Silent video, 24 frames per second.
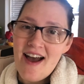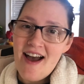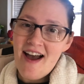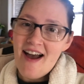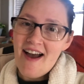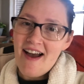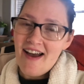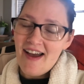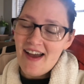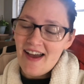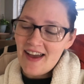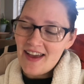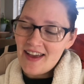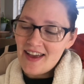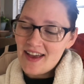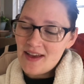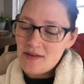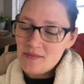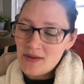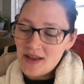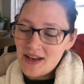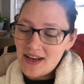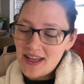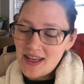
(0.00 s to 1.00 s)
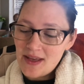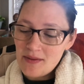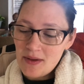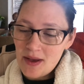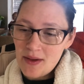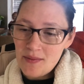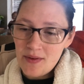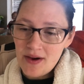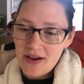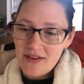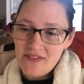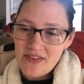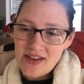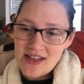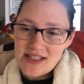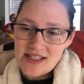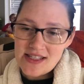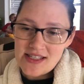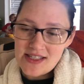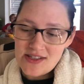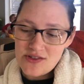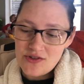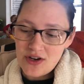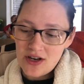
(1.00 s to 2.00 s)
I am gonna eat my
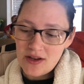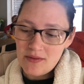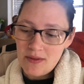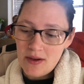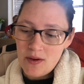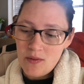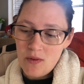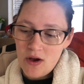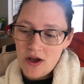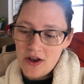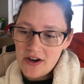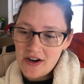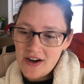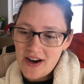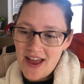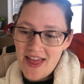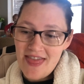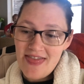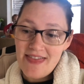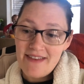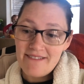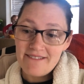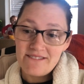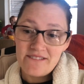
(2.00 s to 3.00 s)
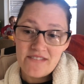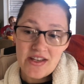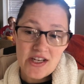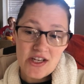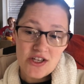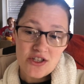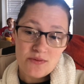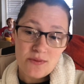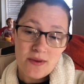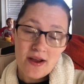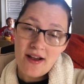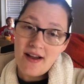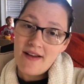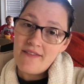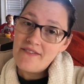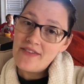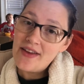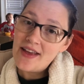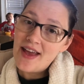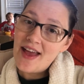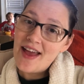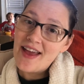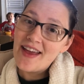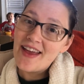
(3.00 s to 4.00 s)
breakfast, drink my water, and then finish my
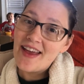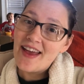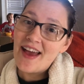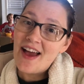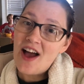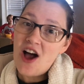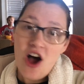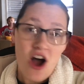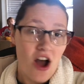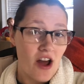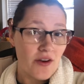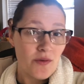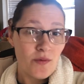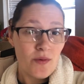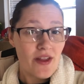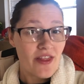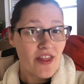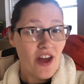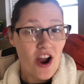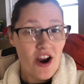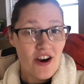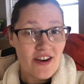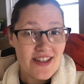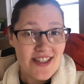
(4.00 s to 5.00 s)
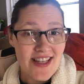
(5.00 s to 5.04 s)
coffee and get on with our